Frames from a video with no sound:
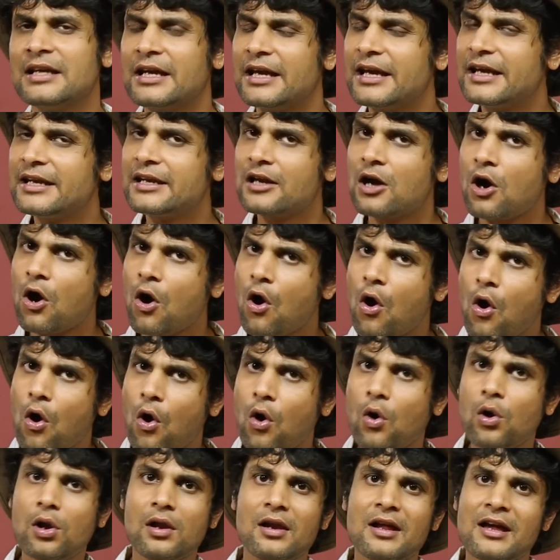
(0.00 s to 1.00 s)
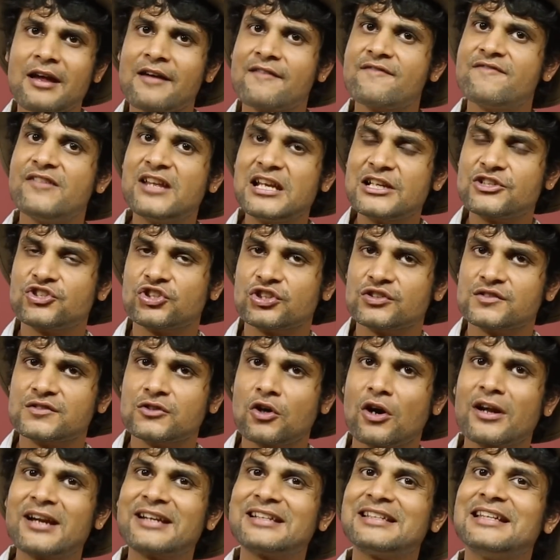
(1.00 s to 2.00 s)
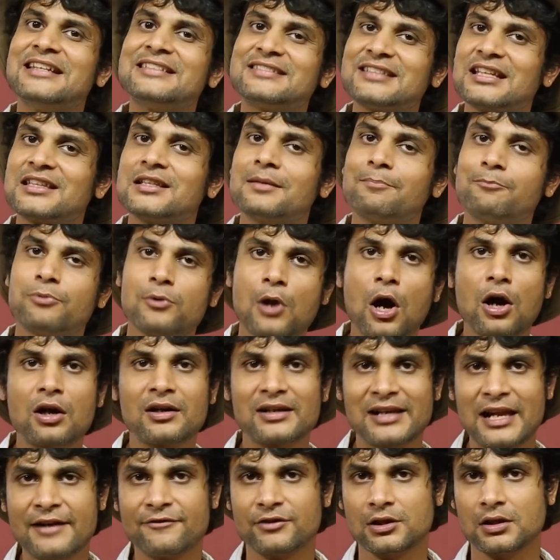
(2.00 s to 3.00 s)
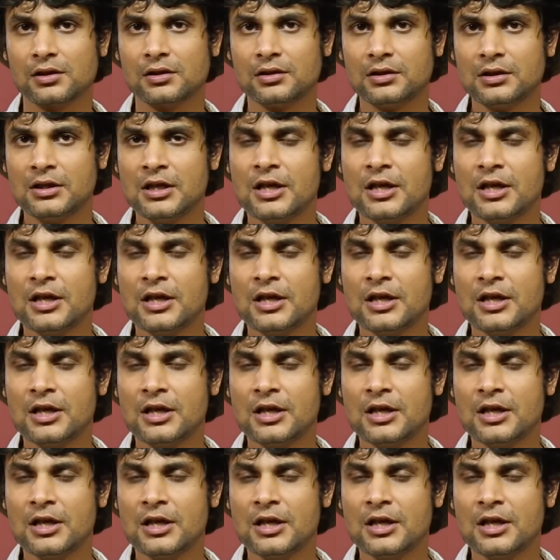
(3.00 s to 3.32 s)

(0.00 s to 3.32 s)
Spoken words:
in all villages, or at least at the block level.